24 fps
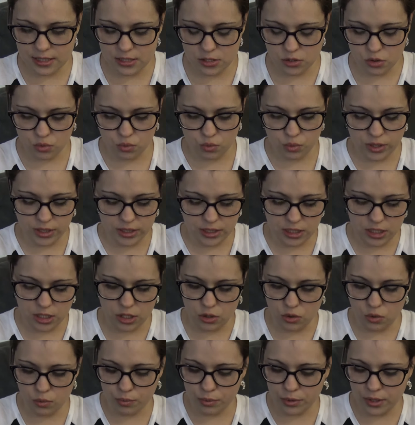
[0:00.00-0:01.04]
is a really
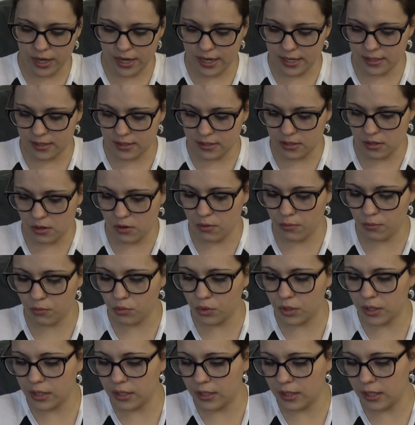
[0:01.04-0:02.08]
cute print, so I'm
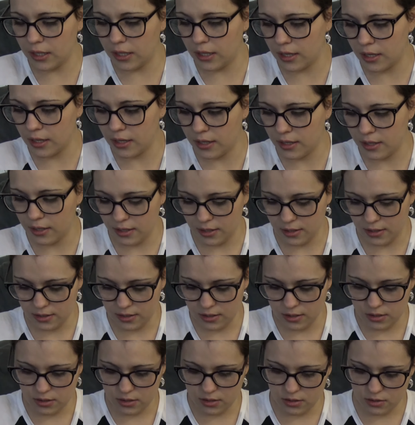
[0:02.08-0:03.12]
really,
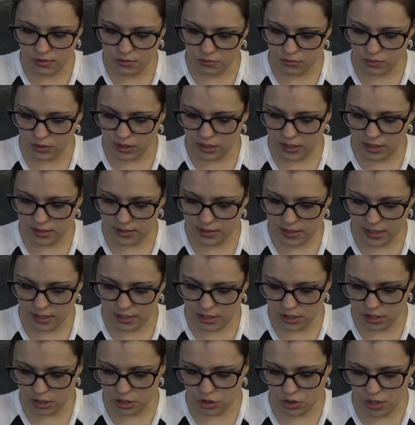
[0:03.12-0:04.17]
really
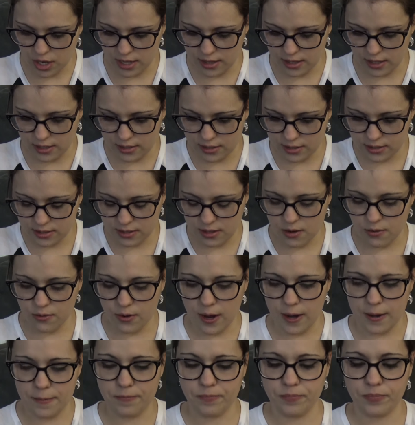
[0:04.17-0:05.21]
excited to try this.
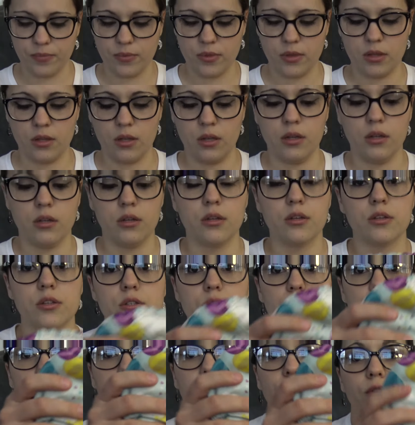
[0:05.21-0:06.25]
Okay,
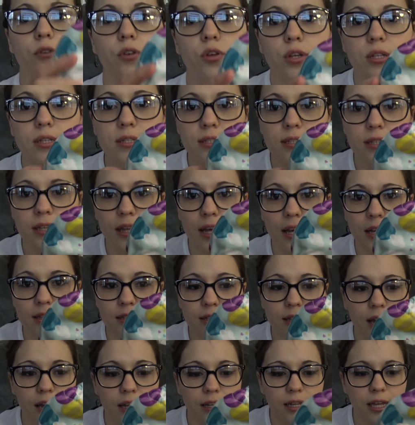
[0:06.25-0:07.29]
so if you can see that, it's
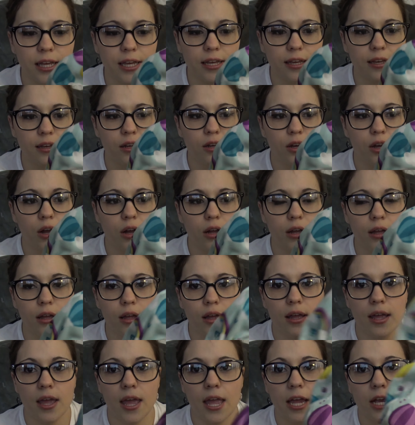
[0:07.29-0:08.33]
got like
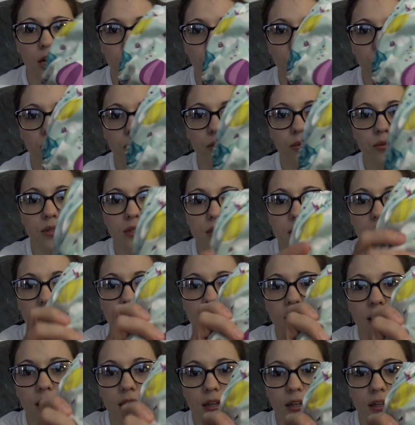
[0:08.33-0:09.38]
air balloons on
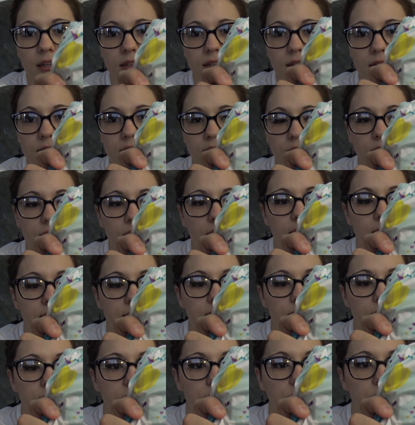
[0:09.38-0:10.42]
it. So
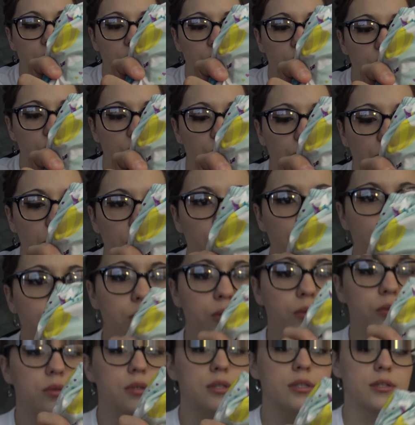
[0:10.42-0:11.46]
that's super
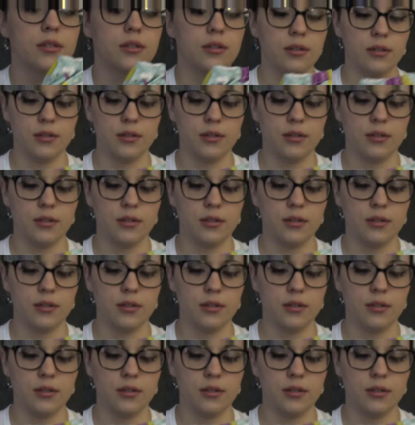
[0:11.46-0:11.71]
cute.